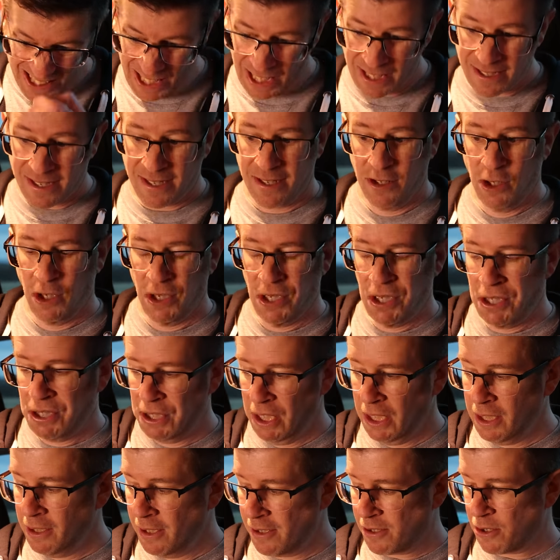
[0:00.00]
that's another
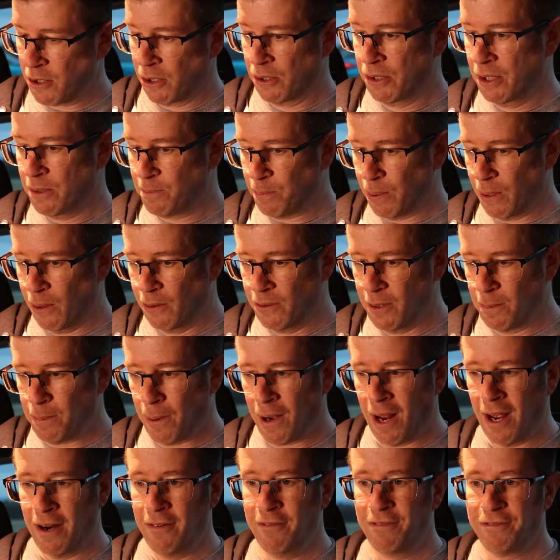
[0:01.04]
thing that's on the
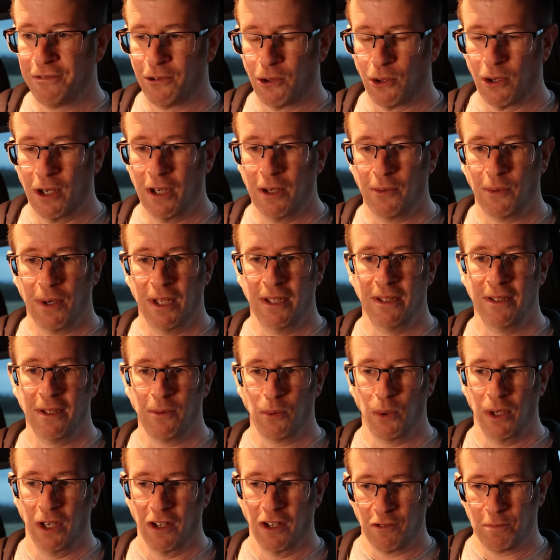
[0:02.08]
plan for it.
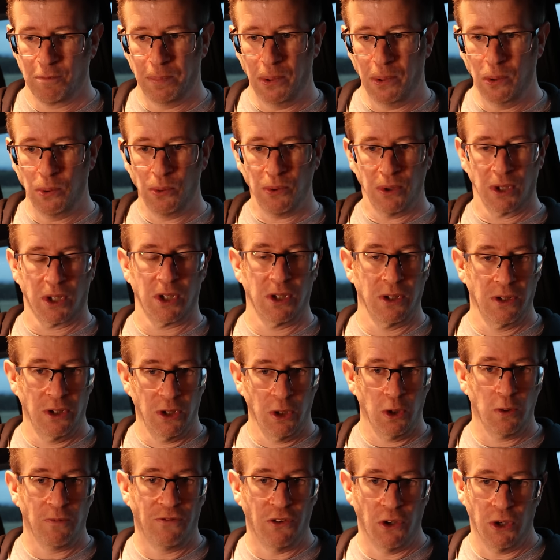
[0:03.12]
When I've built the
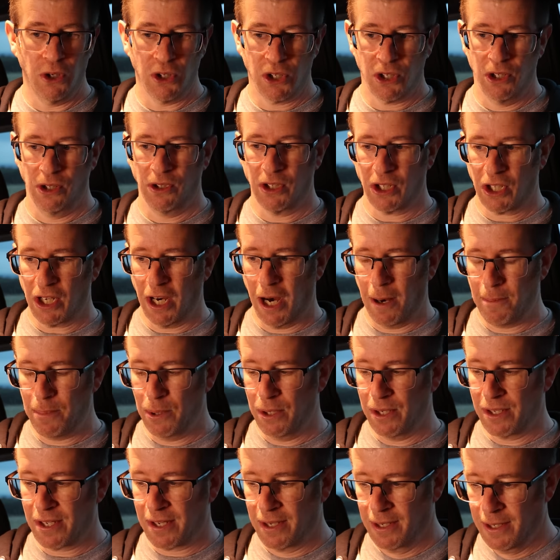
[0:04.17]
new version of the
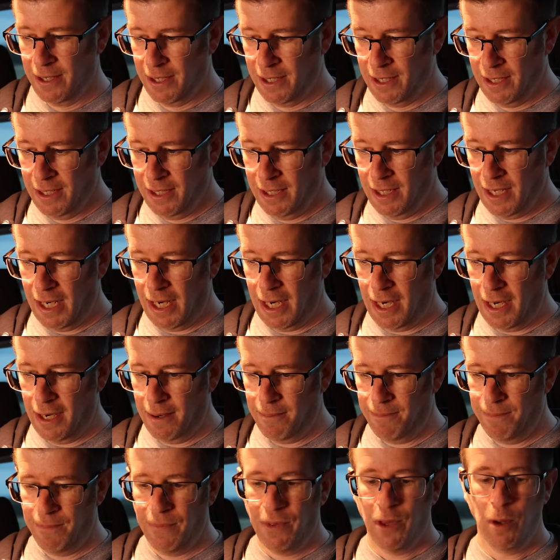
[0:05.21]
cupboard,
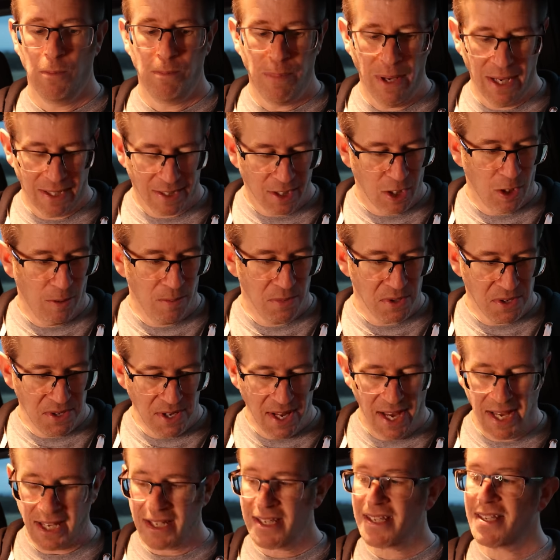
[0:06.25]
the bed comes
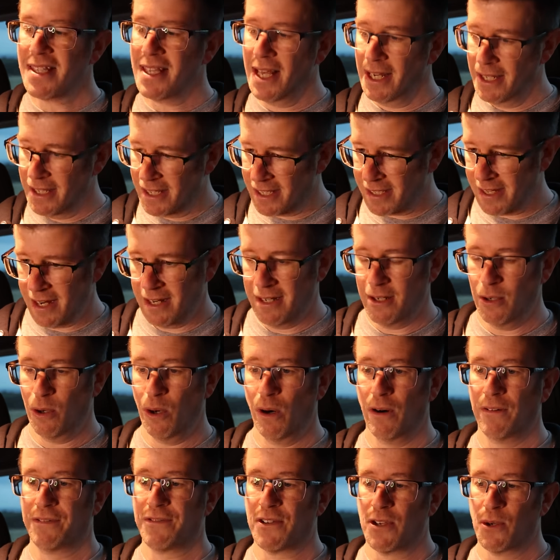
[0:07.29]
next, then send it
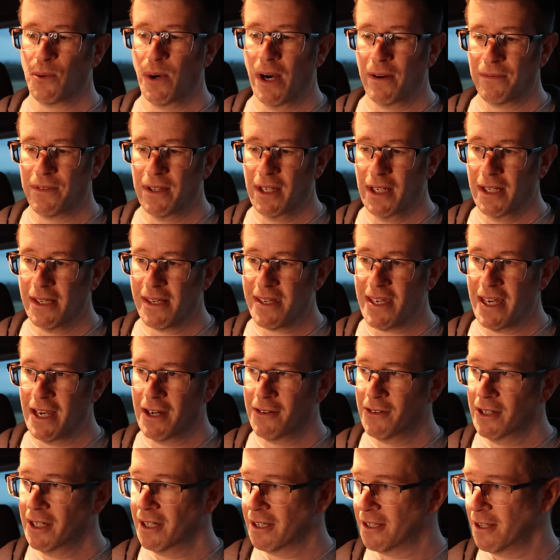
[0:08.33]
off to have the
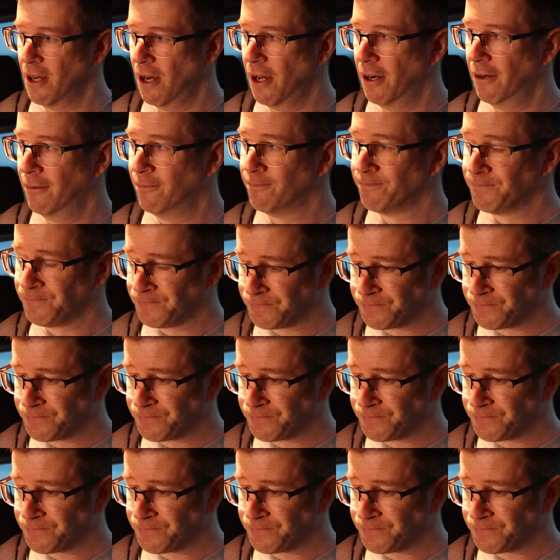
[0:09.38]
interior done.